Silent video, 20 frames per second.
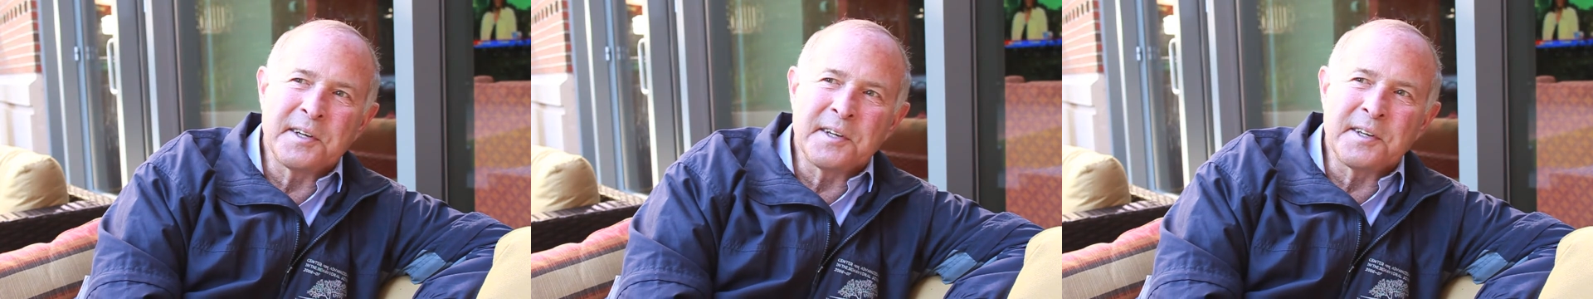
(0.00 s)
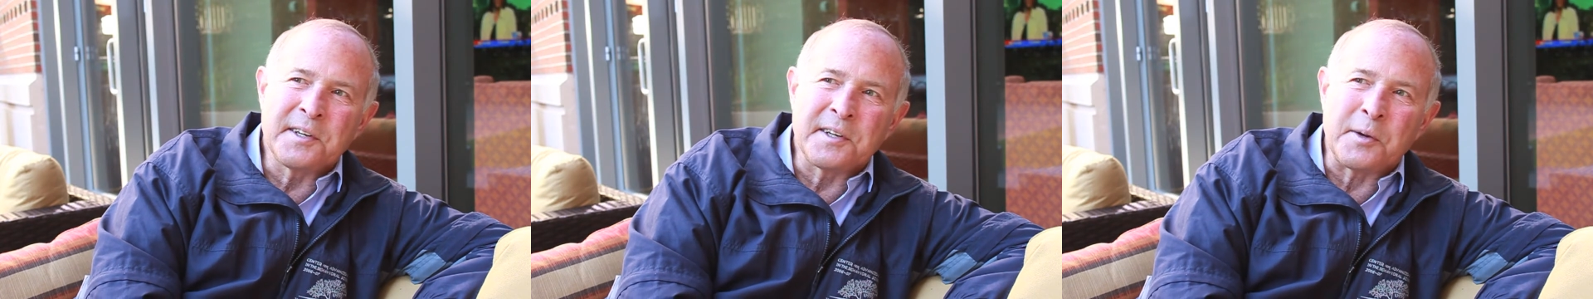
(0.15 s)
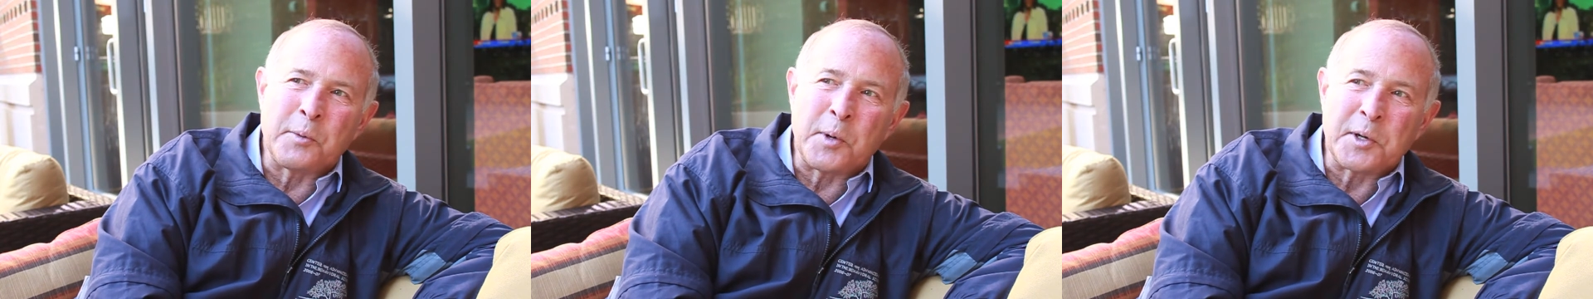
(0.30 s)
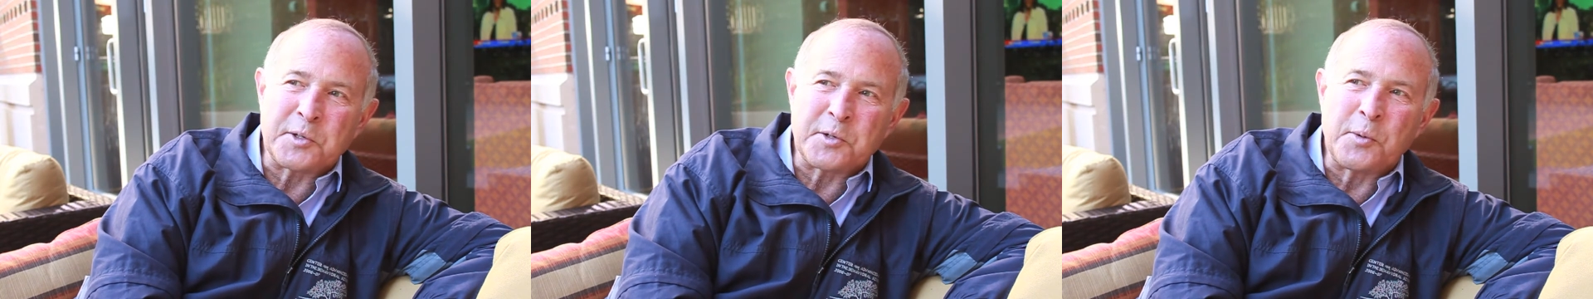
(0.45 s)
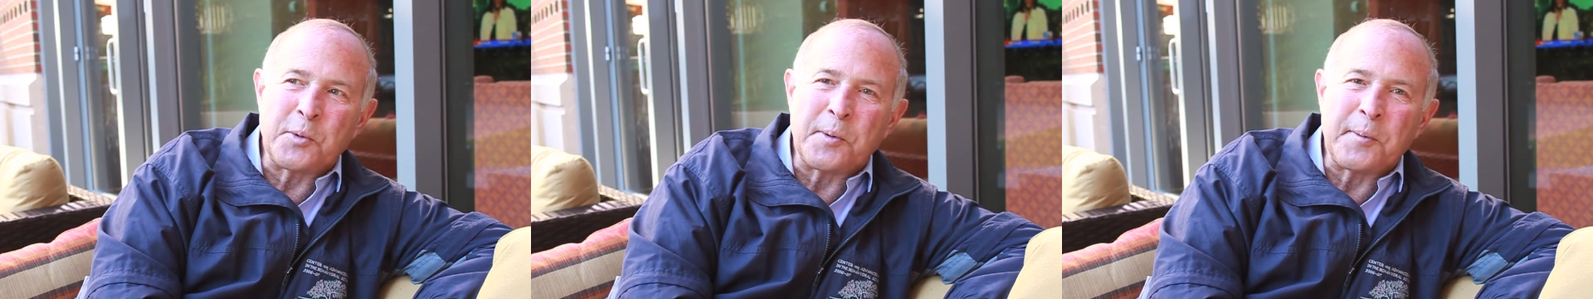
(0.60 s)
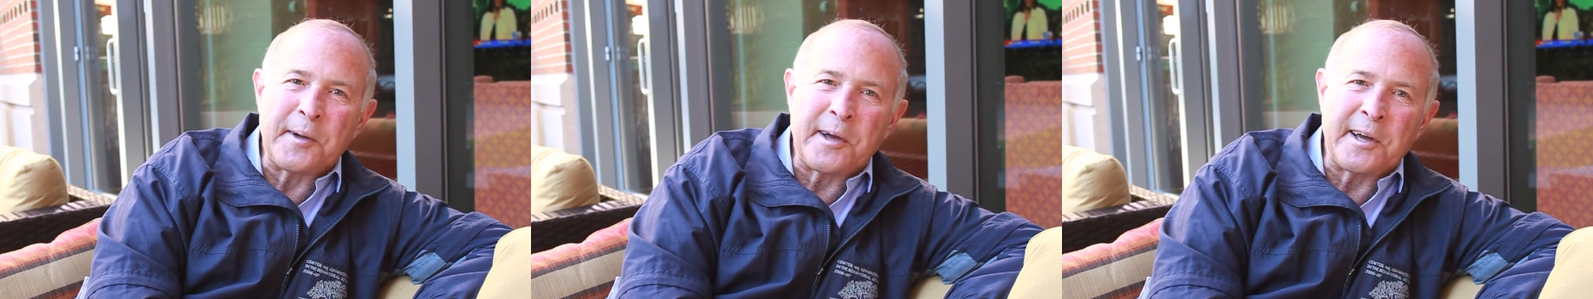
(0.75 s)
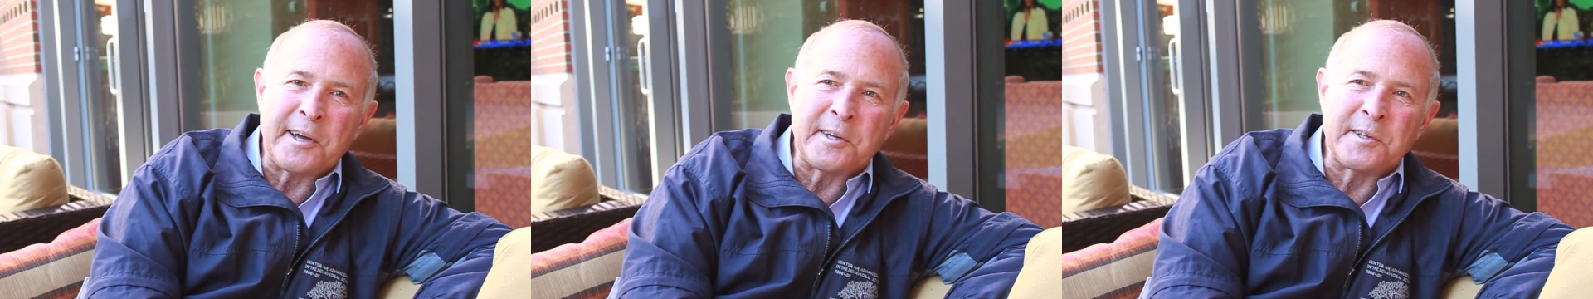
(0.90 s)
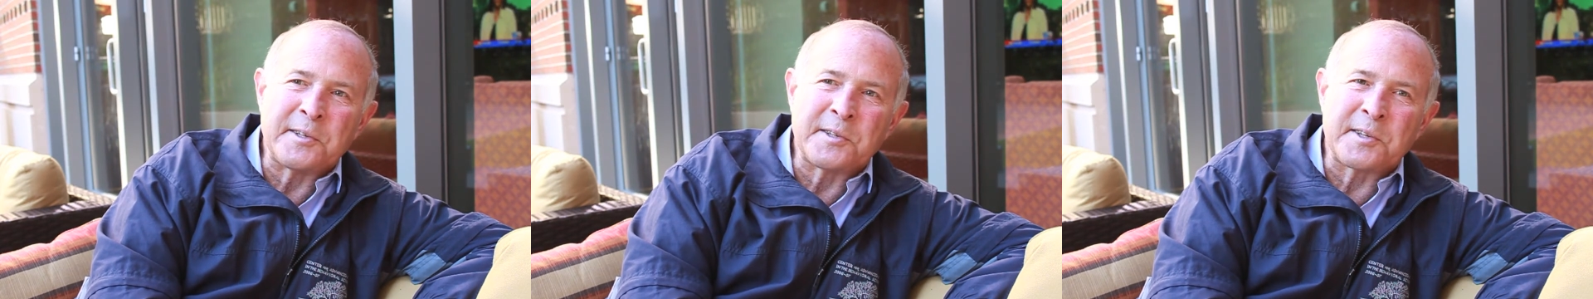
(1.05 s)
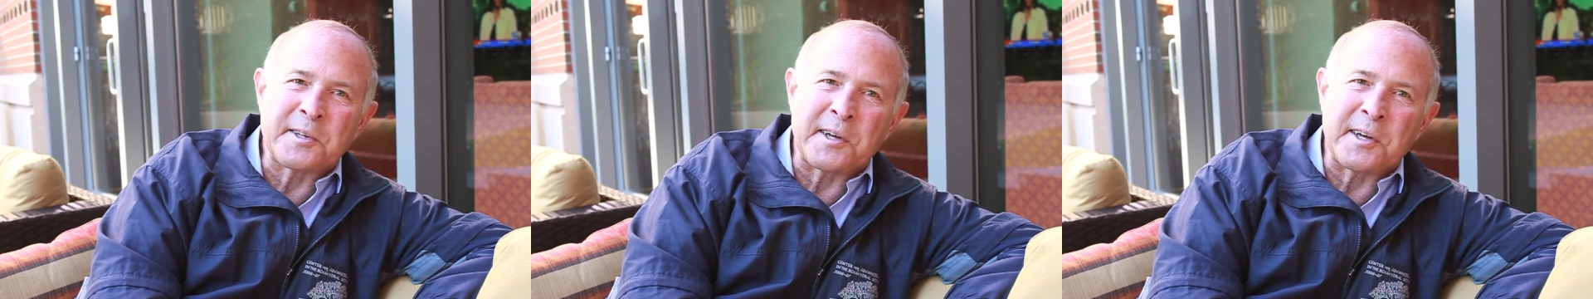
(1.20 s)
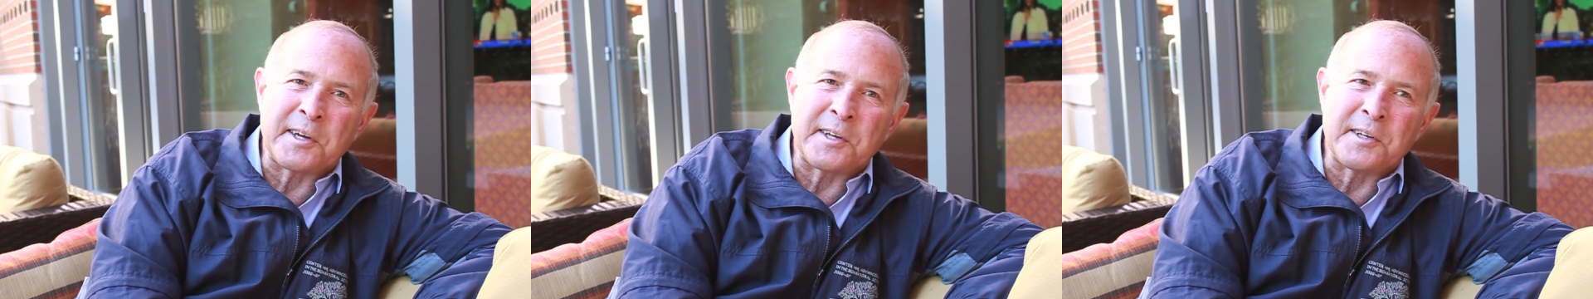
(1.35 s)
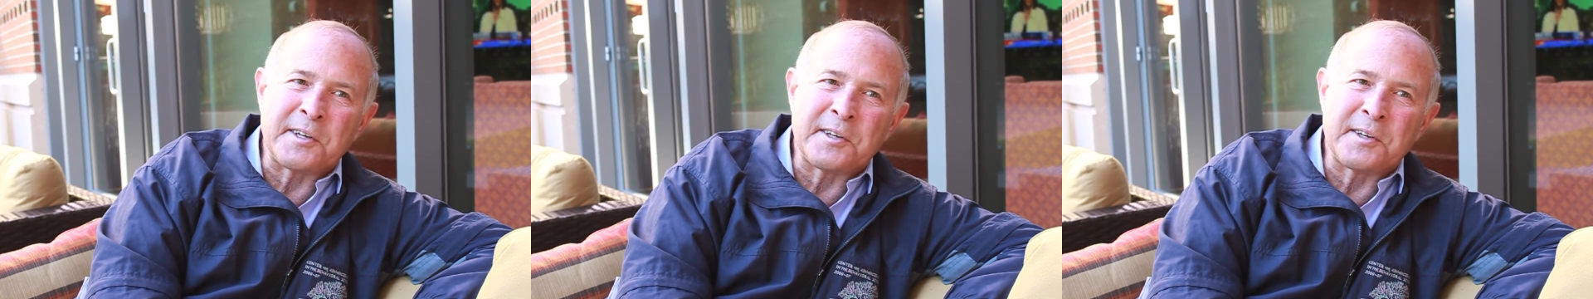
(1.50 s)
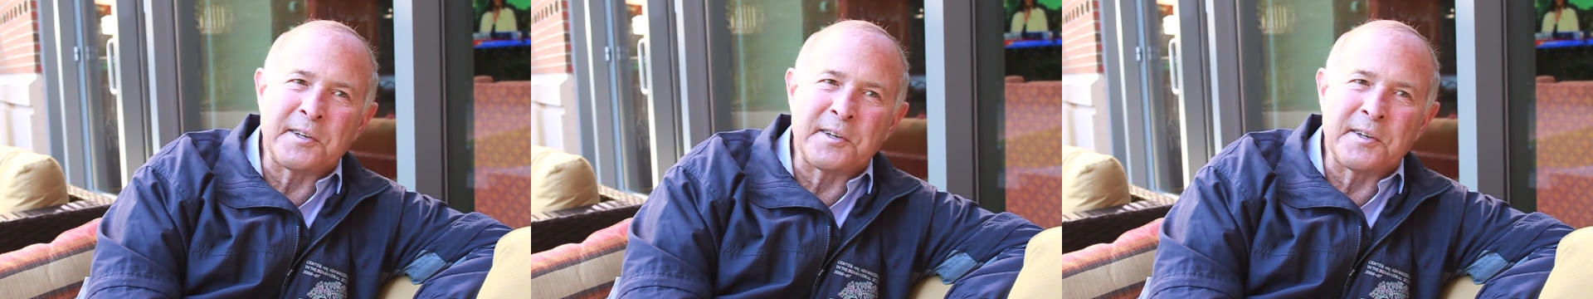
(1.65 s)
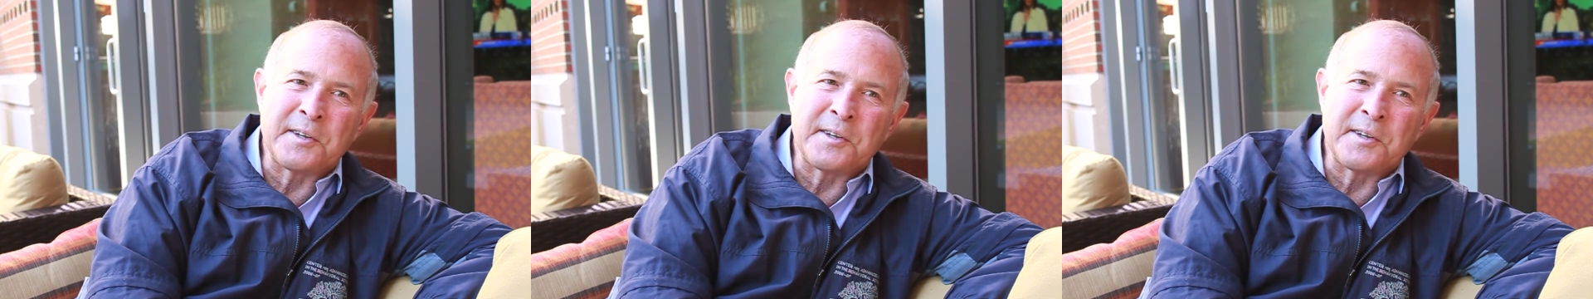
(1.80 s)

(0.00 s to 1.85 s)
it was and remains, and